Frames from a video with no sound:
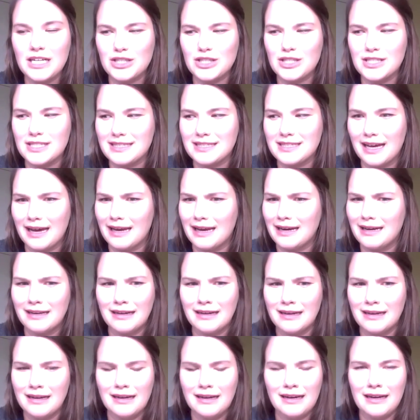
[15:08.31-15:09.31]
She said,
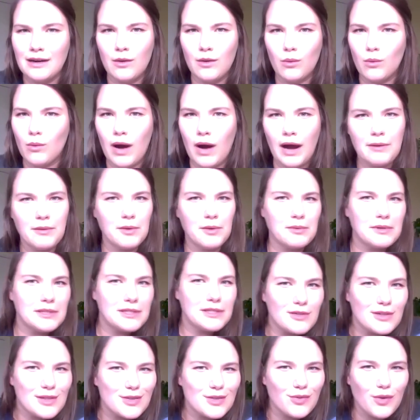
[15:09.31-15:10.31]
why would we
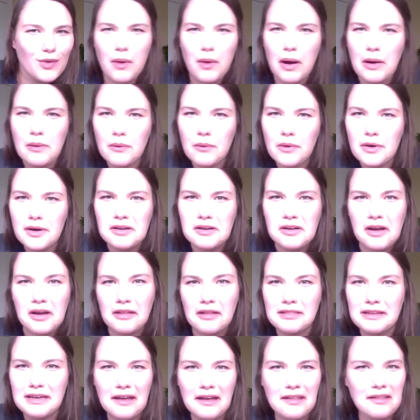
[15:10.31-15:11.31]
do this for one ward and
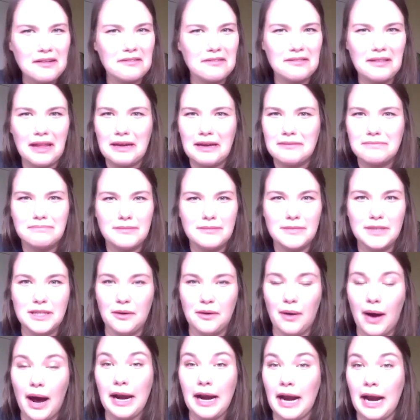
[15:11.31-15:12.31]
not the other? Like,
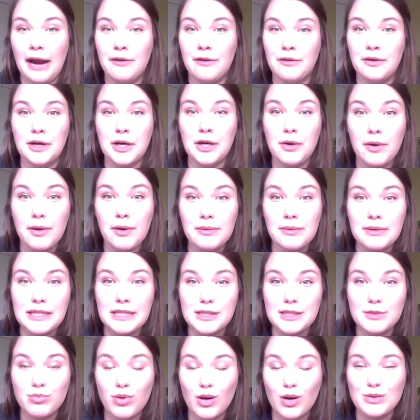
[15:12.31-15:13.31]
I don't agree with this
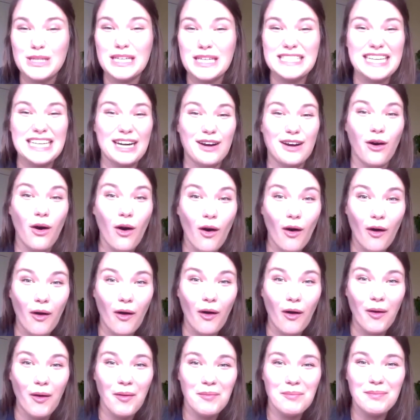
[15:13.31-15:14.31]
process at
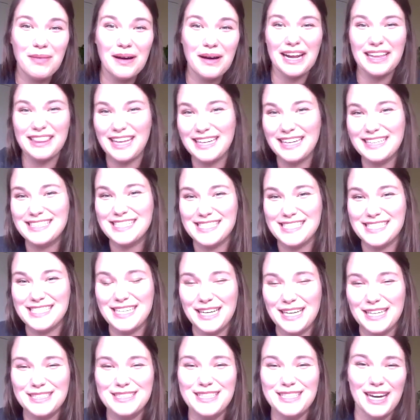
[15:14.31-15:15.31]
all, but I'd like to see
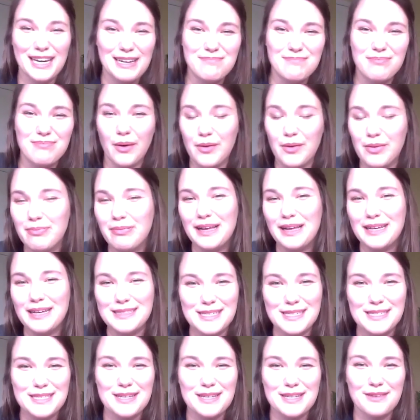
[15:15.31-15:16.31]
it done in both
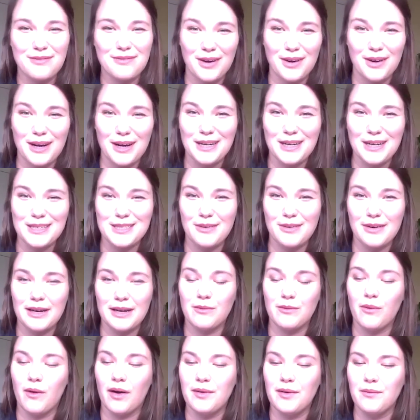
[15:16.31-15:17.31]
places if we're going to do it in
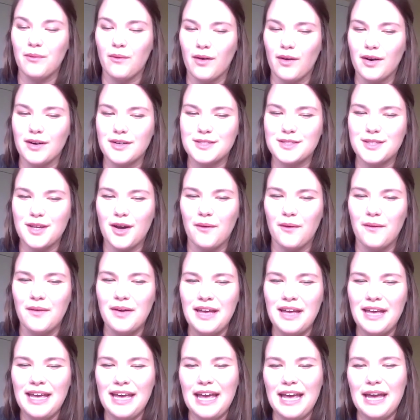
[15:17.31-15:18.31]
one ward. So
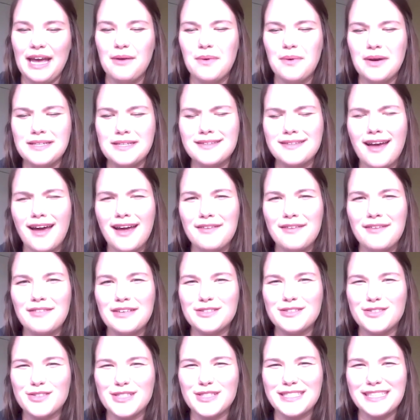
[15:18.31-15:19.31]
it was kind of
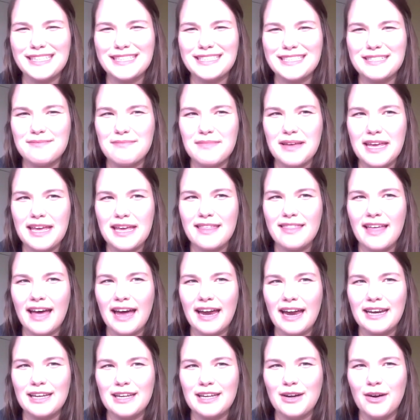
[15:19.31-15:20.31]
interesting to me
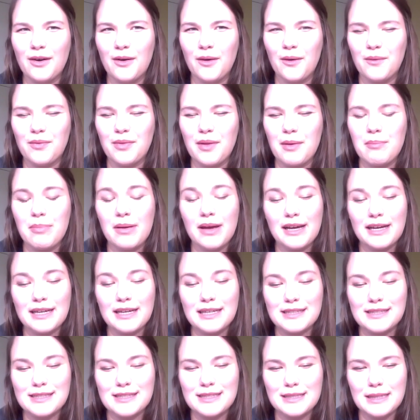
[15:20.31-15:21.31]
that, the
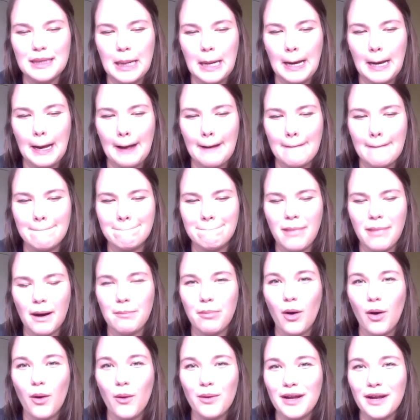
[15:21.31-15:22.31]
biggest
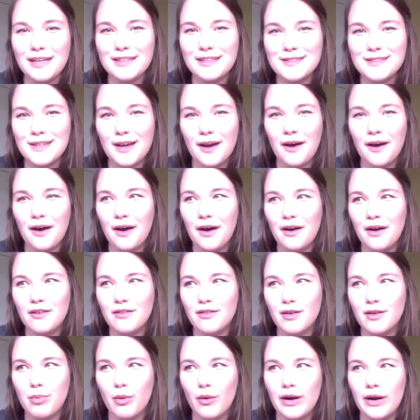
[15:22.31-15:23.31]
proponents of
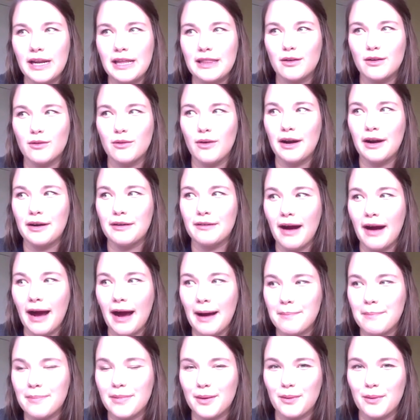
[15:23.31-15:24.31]
appointing the
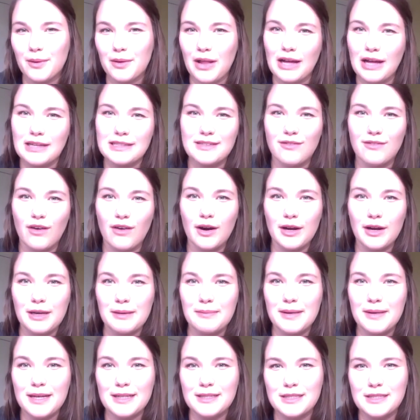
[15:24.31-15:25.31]
runner-up, there were lots of
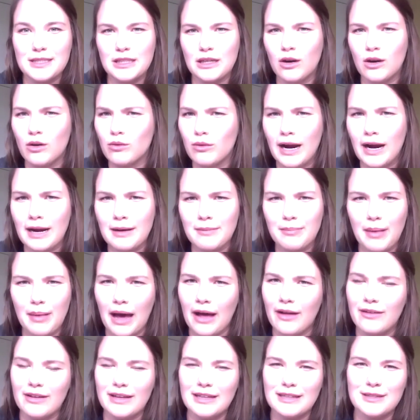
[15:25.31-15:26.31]
arguments, ranked
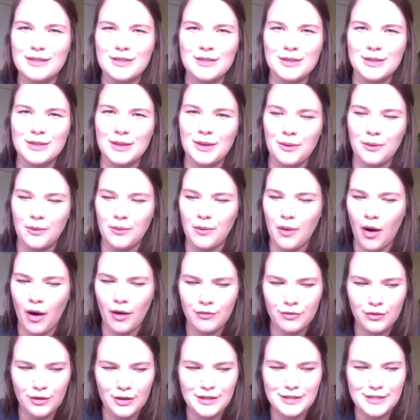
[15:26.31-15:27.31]
ballots,
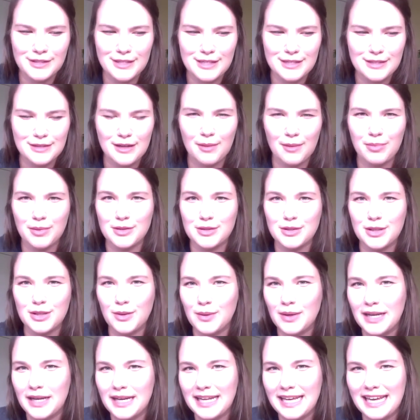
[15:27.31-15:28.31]
offer us this
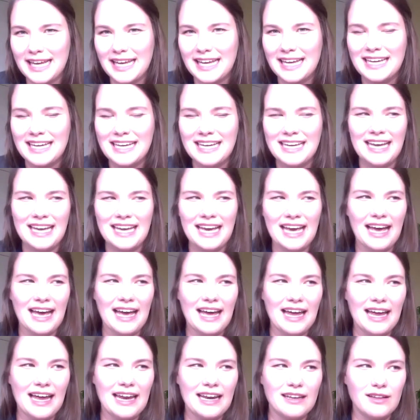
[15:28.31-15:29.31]
opportunity.
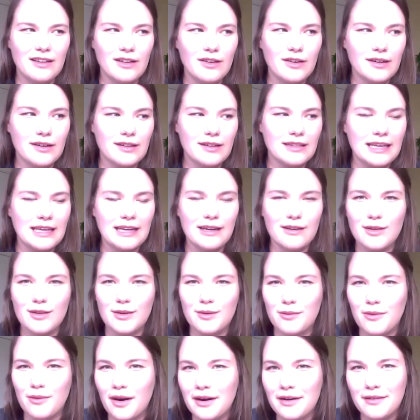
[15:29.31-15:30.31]
And look, here the
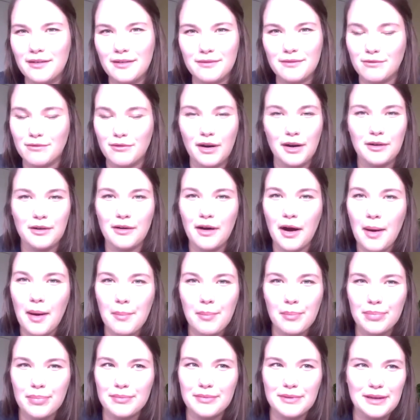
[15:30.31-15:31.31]

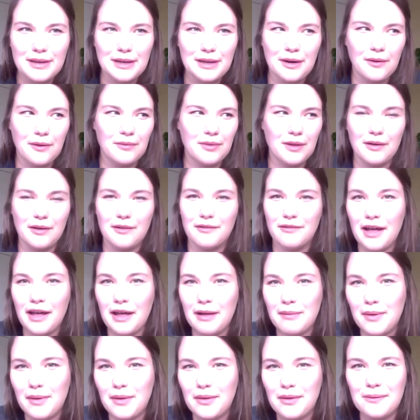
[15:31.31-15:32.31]
runner-up, they're
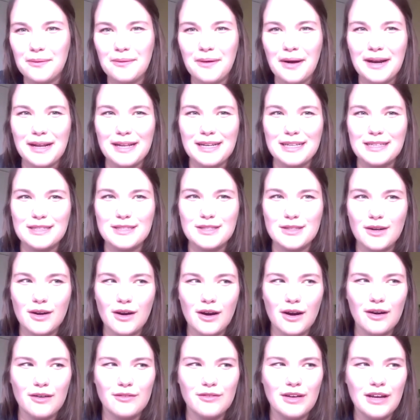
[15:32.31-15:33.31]
available, they're ready to
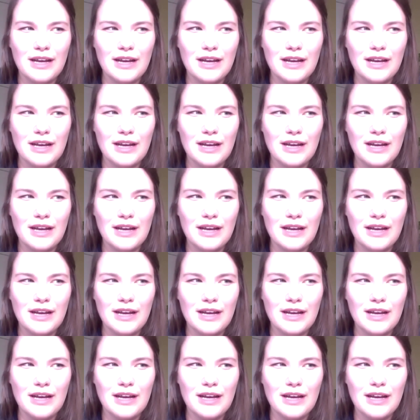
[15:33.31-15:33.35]
serve.